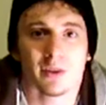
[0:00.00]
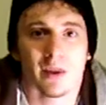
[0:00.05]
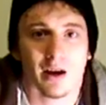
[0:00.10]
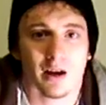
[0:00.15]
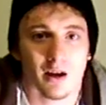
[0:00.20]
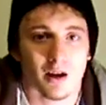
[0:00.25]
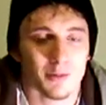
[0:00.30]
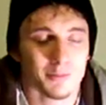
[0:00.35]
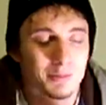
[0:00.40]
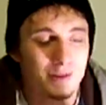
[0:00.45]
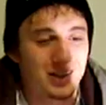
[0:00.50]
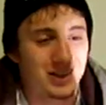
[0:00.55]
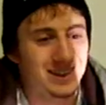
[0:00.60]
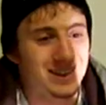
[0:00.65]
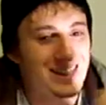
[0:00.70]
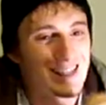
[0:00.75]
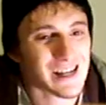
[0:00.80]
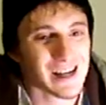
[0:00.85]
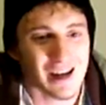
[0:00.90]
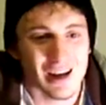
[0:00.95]
that company,
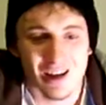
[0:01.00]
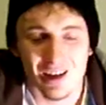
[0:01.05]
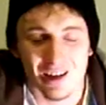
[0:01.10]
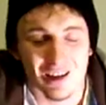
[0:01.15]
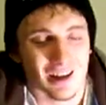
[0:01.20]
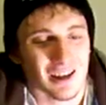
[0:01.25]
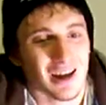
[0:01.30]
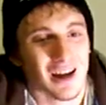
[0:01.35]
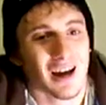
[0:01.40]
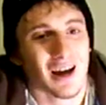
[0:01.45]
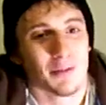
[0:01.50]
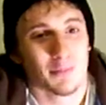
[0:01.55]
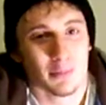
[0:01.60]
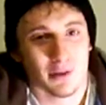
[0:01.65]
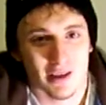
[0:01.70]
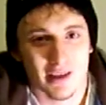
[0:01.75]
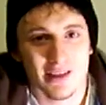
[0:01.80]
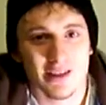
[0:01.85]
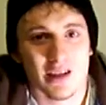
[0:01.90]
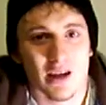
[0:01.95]

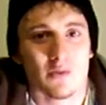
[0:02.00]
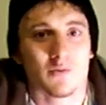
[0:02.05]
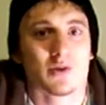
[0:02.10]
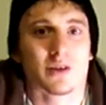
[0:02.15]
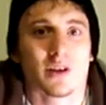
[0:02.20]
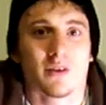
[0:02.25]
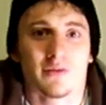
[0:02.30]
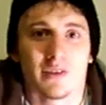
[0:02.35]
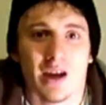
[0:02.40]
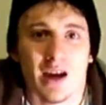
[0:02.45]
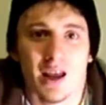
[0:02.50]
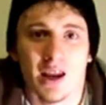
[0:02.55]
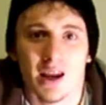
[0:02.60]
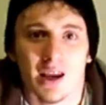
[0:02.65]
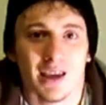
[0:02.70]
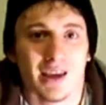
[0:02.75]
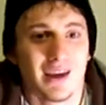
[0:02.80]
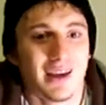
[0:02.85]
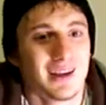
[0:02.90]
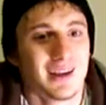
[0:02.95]
please save yourself the
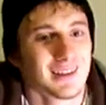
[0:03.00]
headache.